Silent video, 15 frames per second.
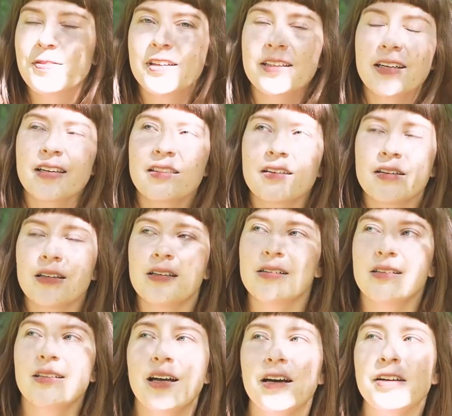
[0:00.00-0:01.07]
feel like there are
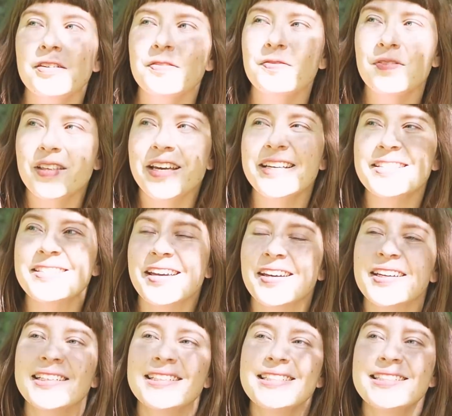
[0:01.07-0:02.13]
a lot of things I
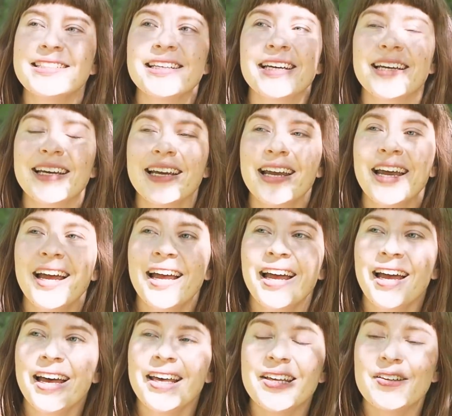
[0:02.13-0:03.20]
could say,
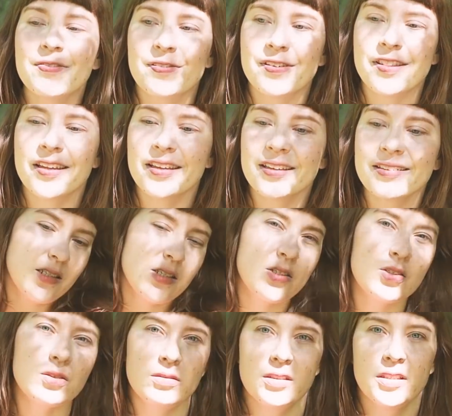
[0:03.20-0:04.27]
for this
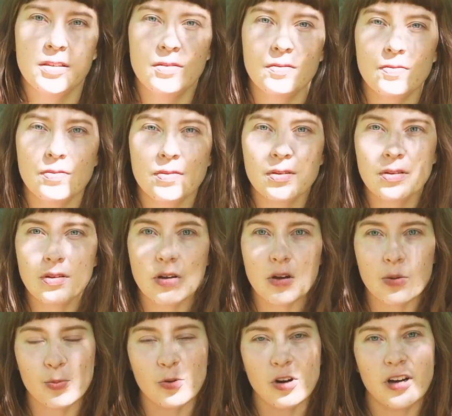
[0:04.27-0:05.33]
to live
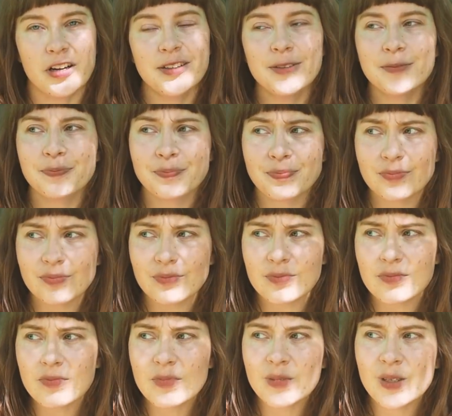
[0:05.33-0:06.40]
abroad.
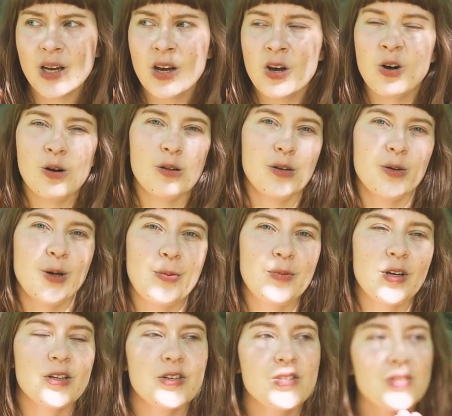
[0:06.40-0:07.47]
Although I'm
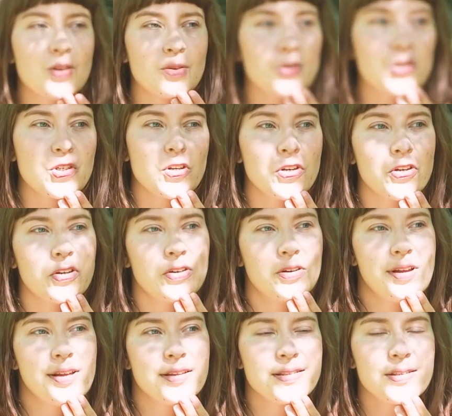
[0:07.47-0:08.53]
not so sure
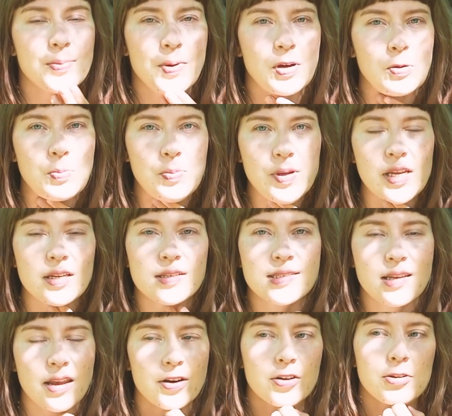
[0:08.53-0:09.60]
it's about being
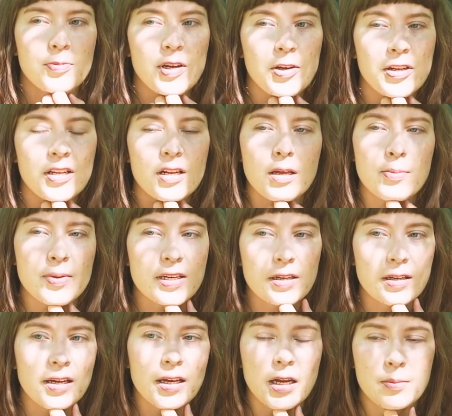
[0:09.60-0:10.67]
scared about it. I mean,
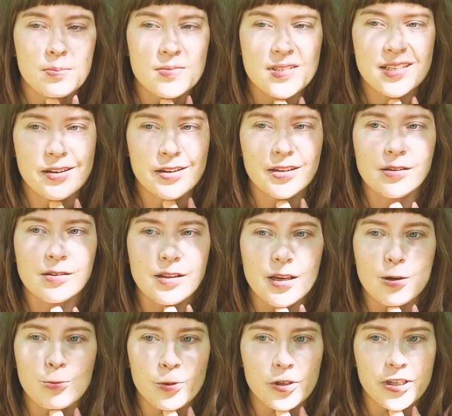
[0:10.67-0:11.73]
I am scared and
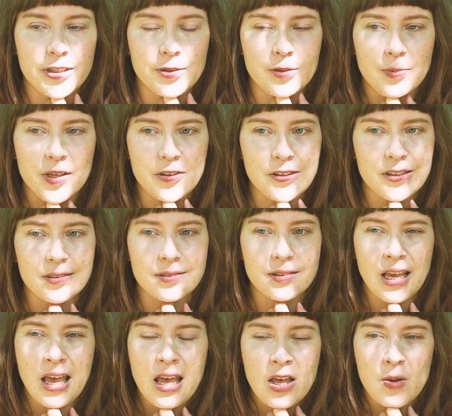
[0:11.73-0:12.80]
like worried about it,
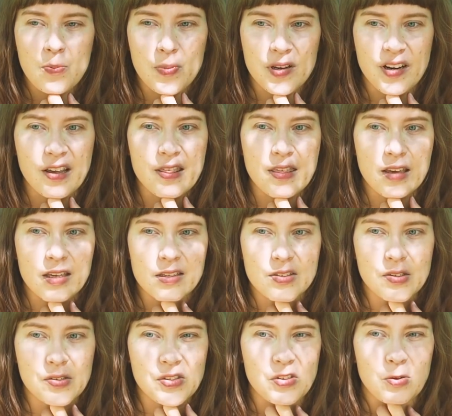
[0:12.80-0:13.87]
but I think it's
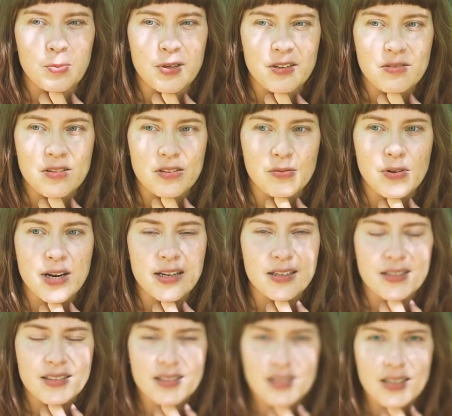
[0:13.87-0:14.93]
also about the right
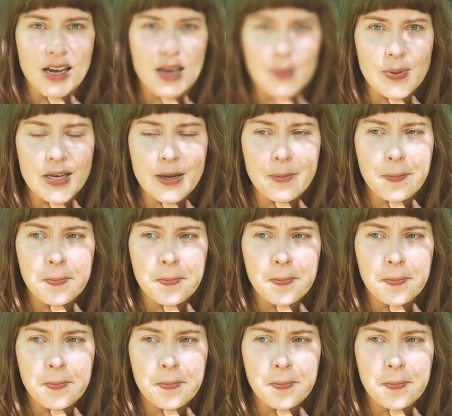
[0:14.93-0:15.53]
timing.